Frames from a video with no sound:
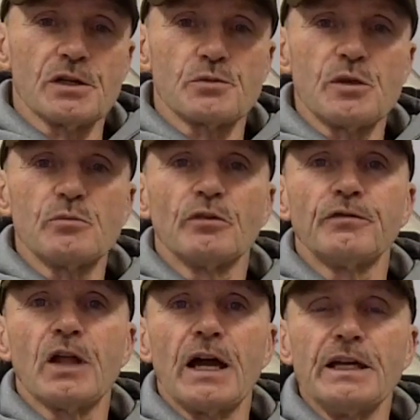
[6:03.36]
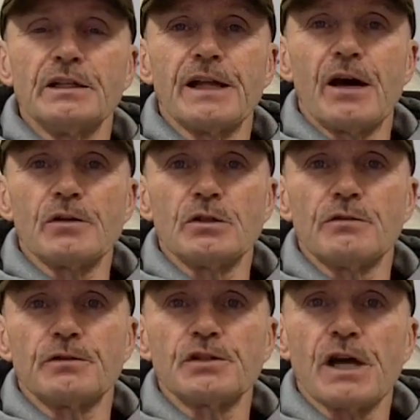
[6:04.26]
because people fly in and out at
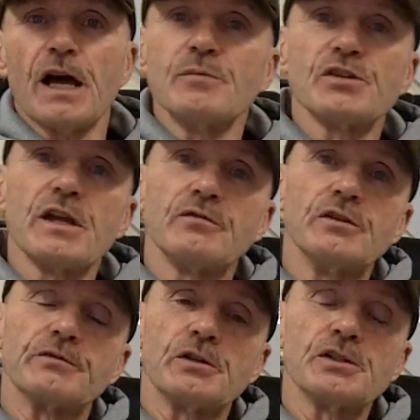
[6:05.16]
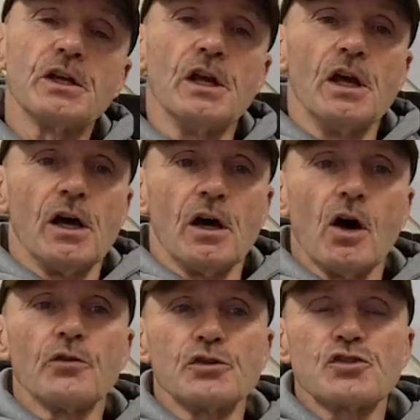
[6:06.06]
different times. They have different uh,
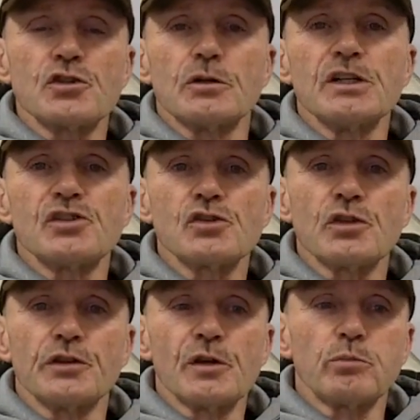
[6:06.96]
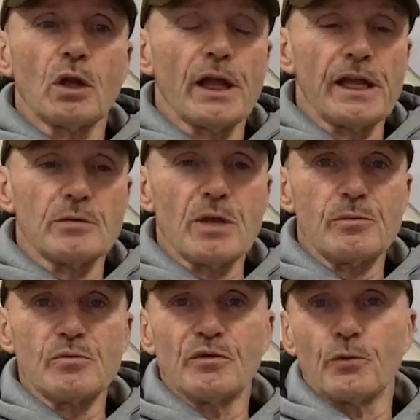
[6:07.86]
other series that they're playing
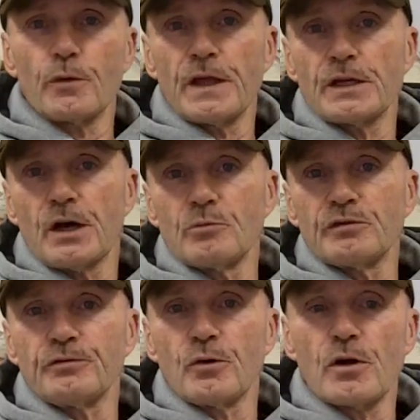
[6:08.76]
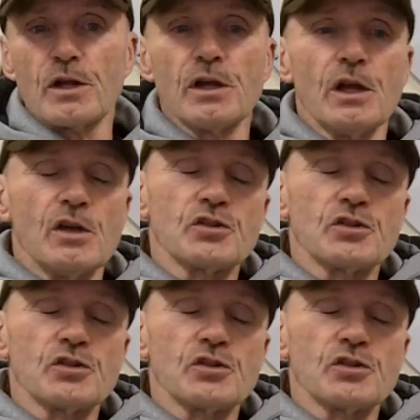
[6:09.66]
maybe before they come to Florida.